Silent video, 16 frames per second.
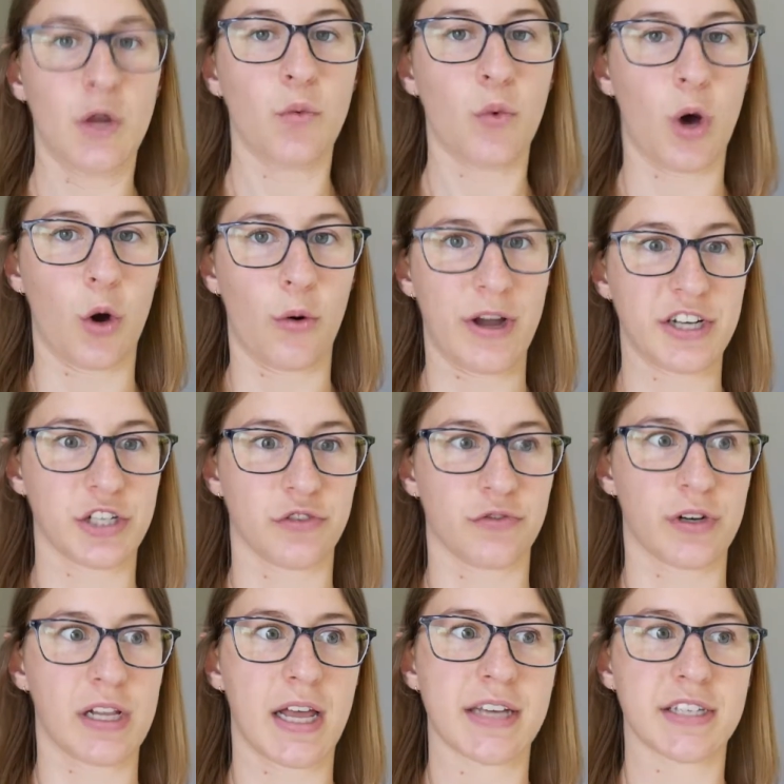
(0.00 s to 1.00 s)
Whoa, I just
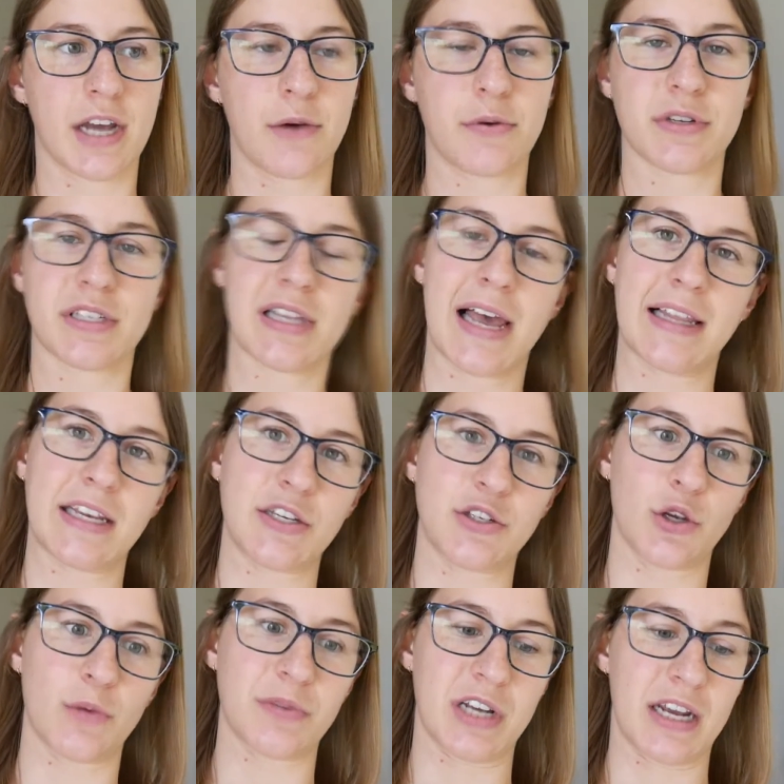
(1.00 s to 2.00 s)
realized I was slightly
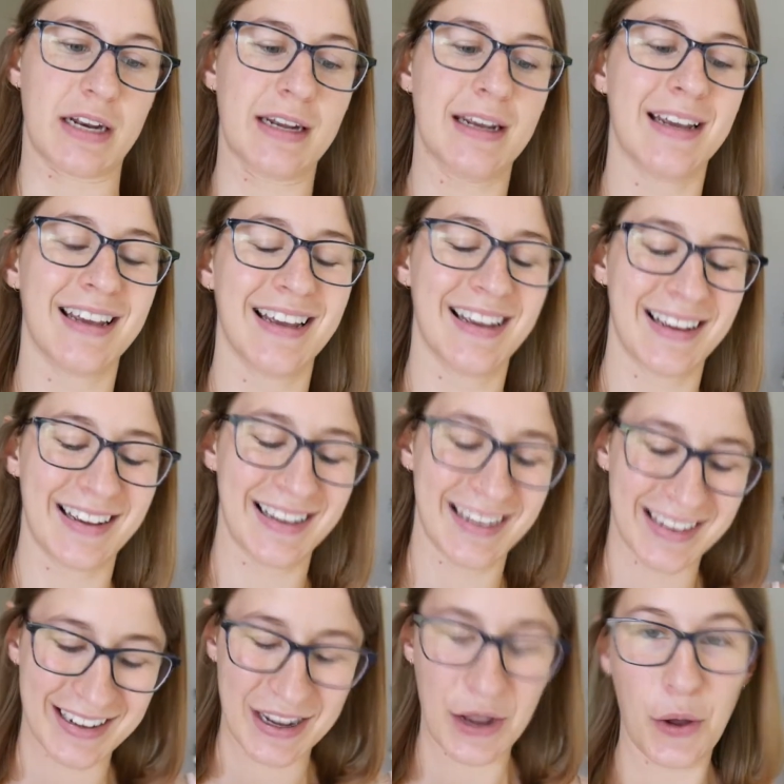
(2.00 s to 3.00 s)
zoomed in.
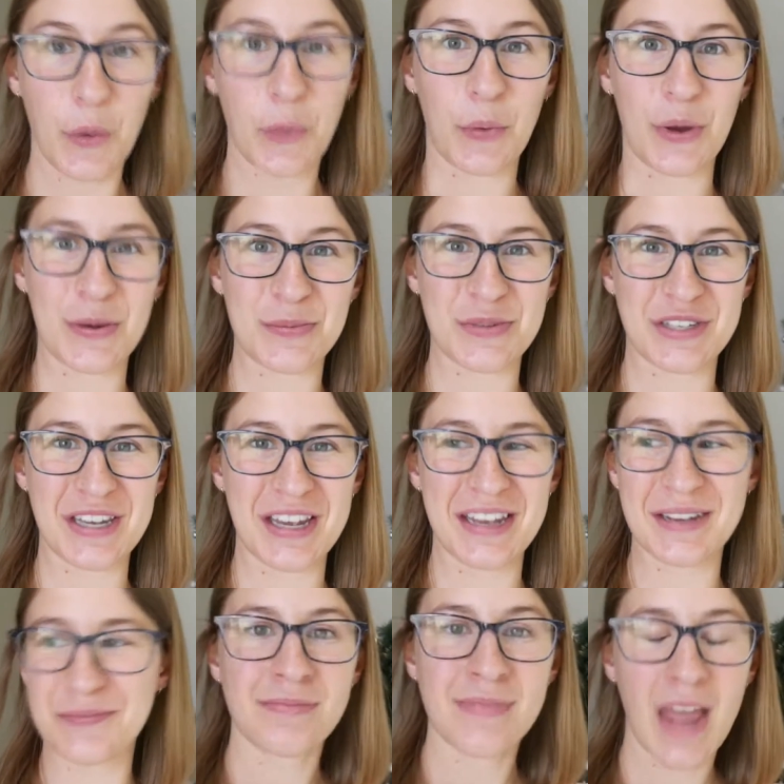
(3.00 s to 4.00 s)
Whoops.
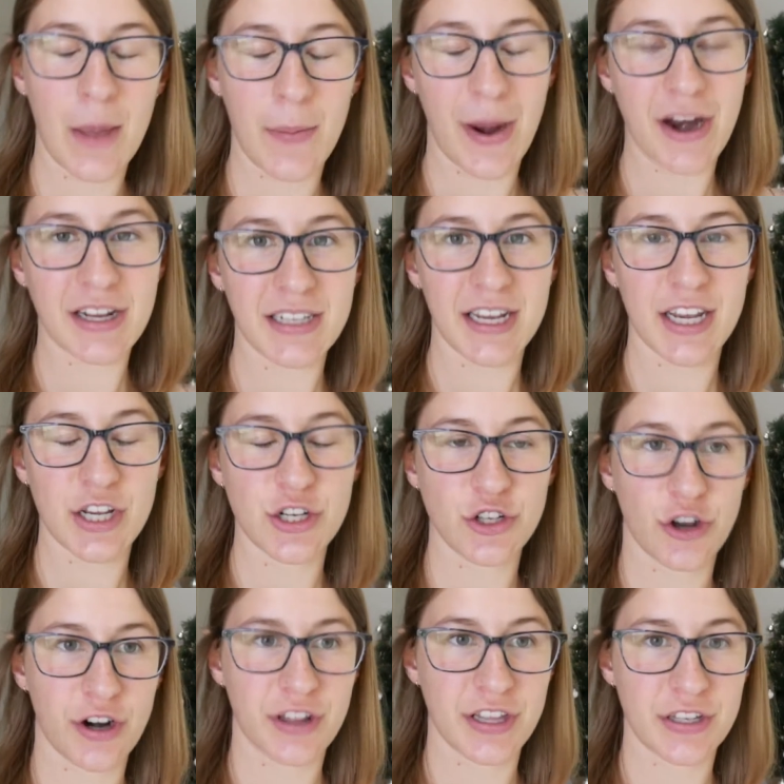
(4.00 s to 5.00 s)
Apparently
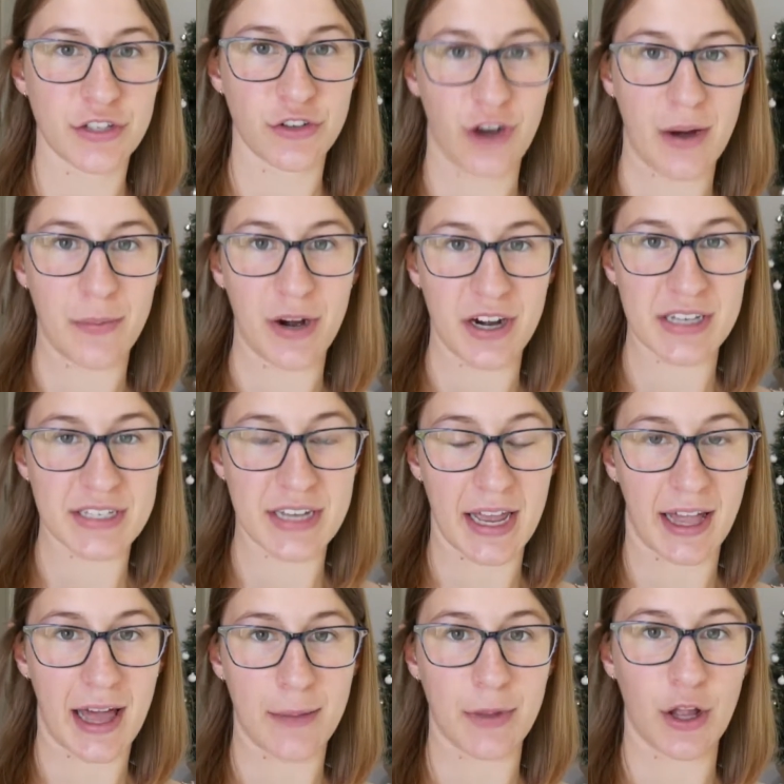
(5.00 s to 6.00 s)
Jonathan's grandparents
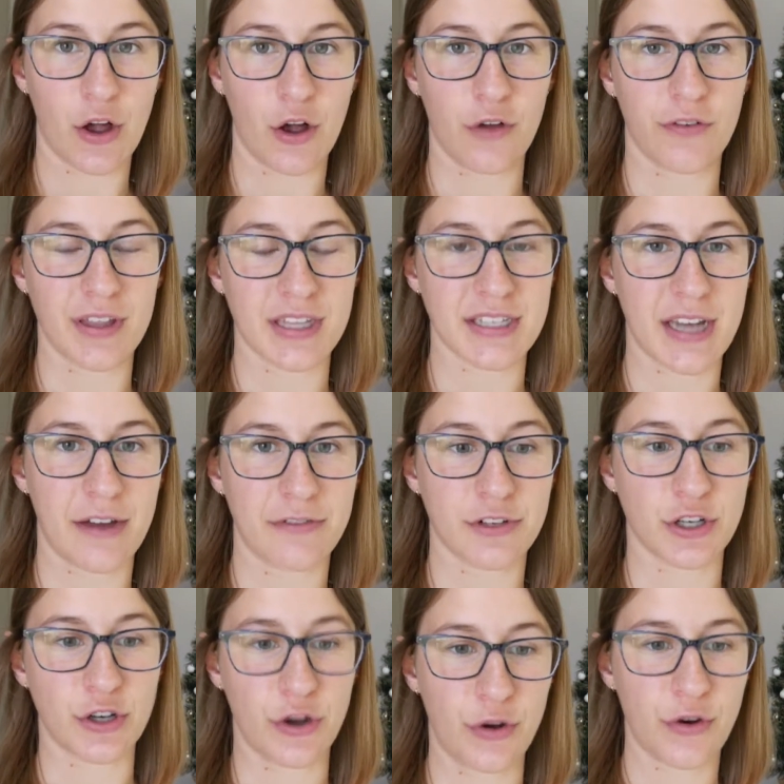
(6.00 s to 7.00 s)
are coming over this
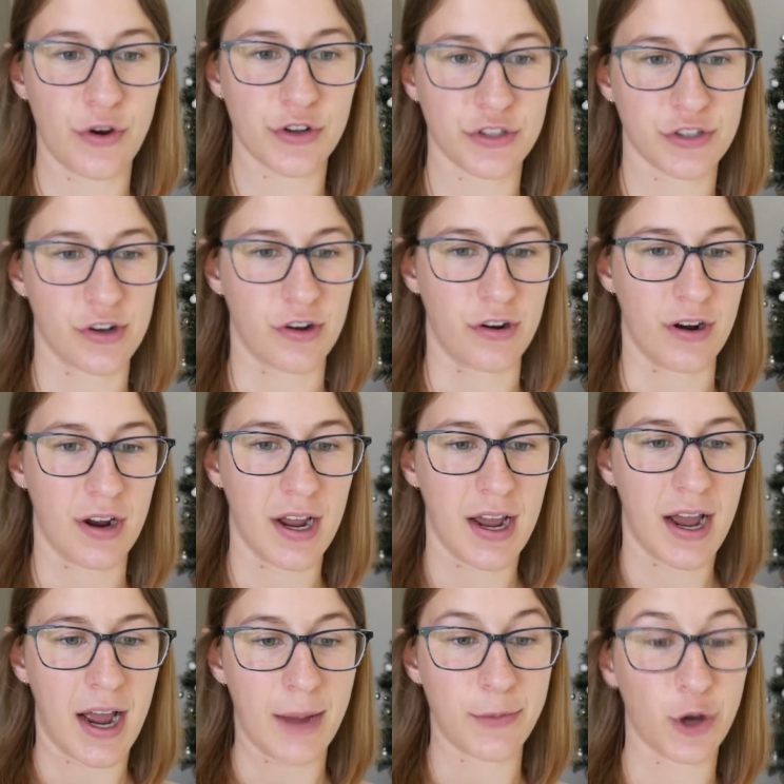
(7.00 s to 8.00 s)
afternoon, so
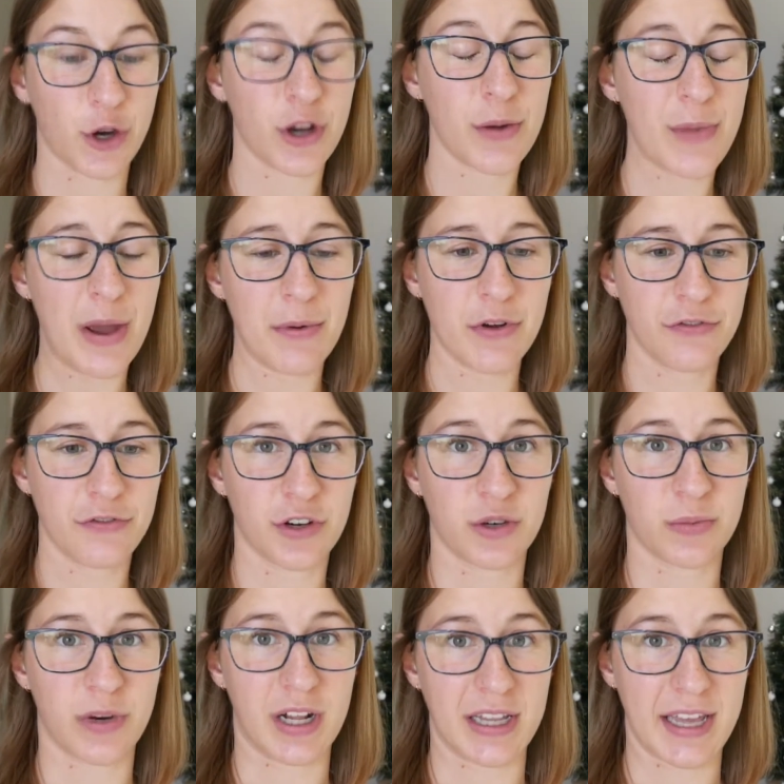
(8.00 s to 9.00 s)
I'm not going to be able to
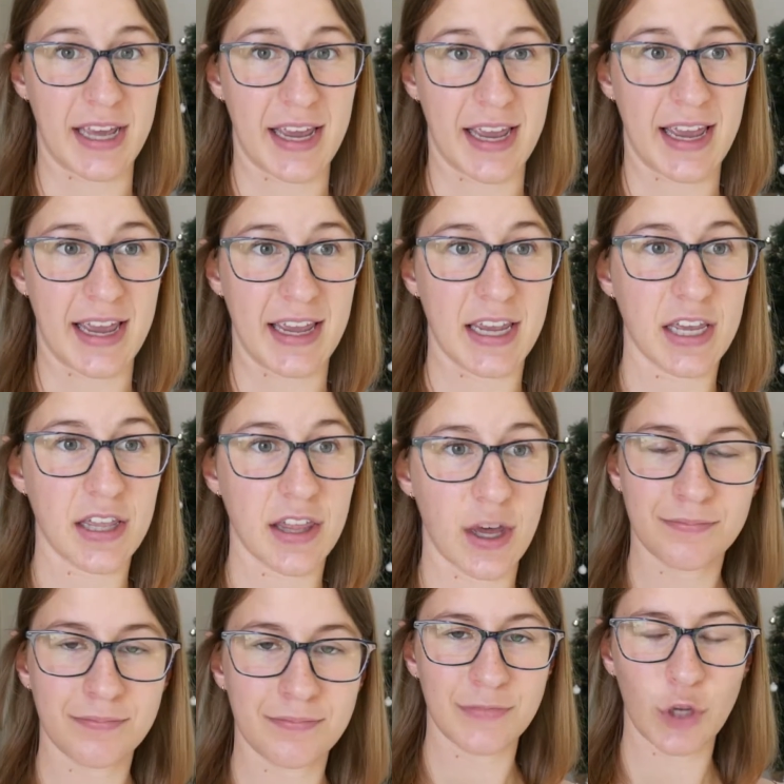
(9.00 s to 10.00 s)
film while they're here either.
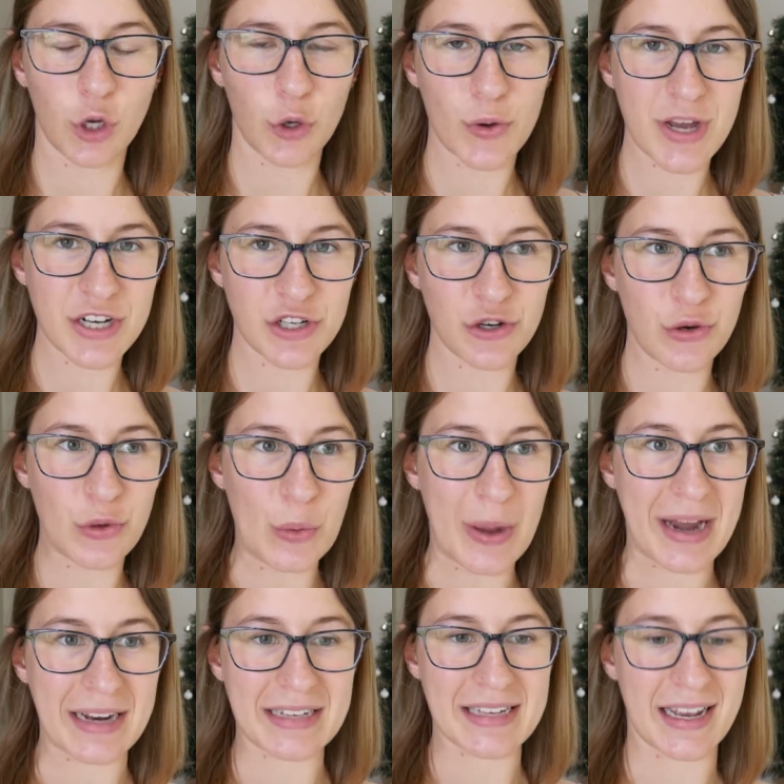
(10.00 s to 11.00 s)
Not quite sure
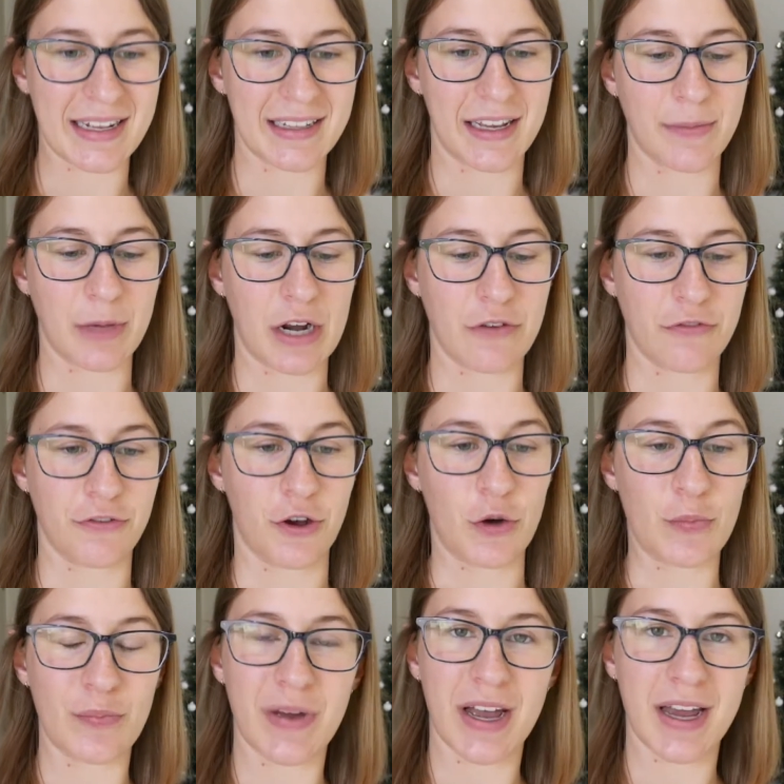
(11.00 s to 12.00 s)
when exactly I'm going to
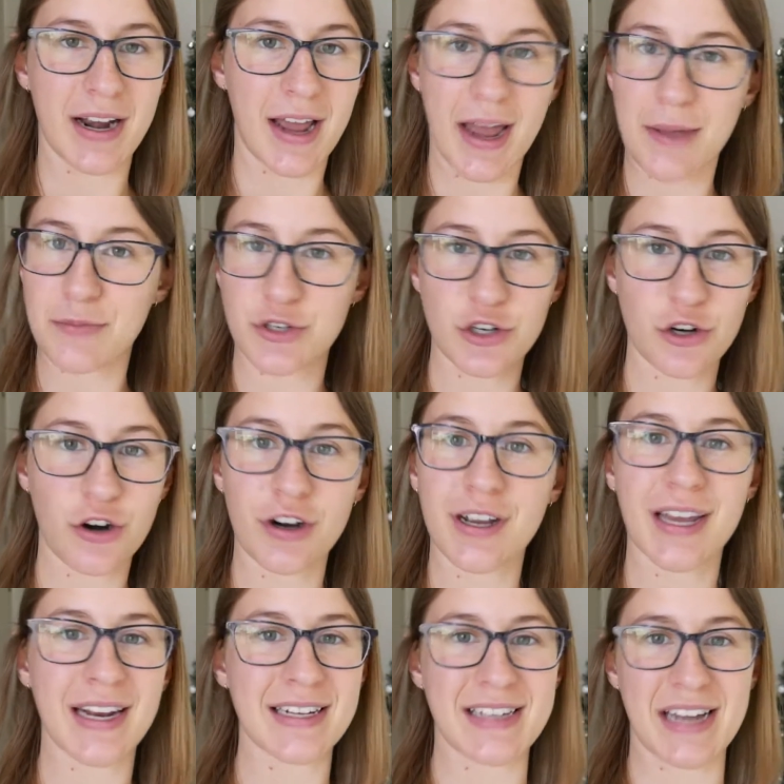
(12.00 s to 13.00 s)
film, but I'm sure I'll
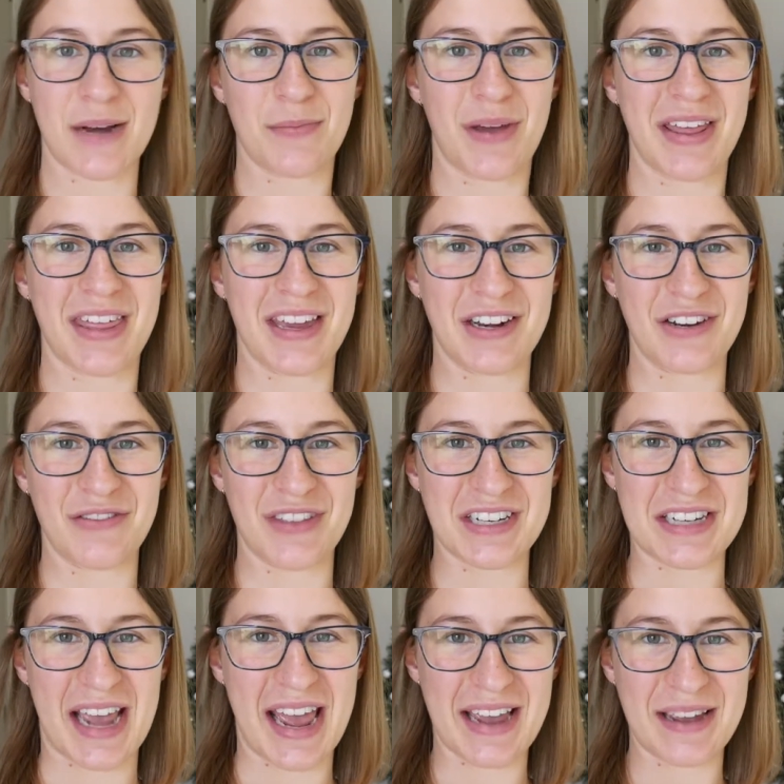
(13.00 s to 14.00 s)
get it done by the end of the
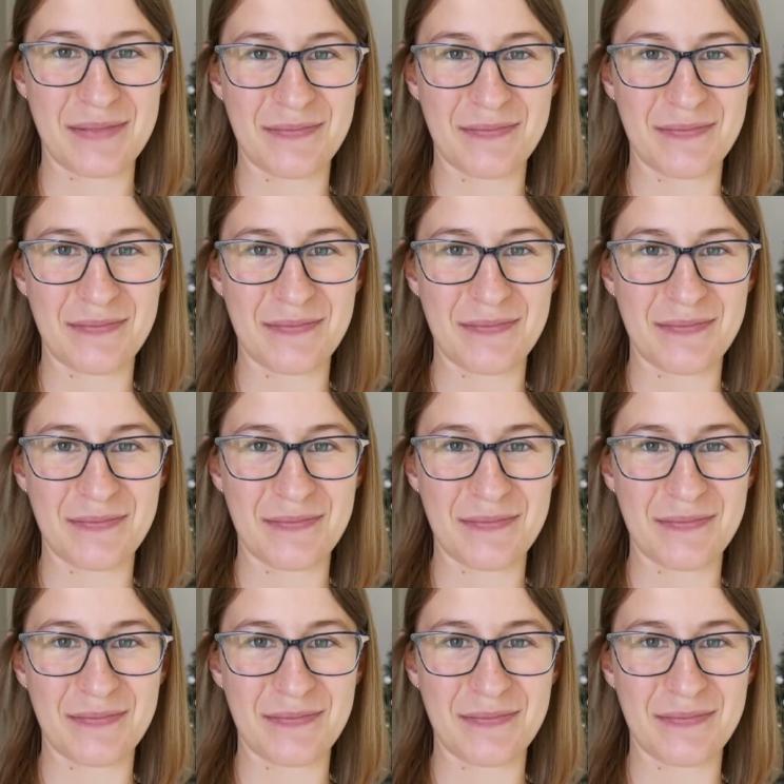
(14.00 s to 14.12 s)
day.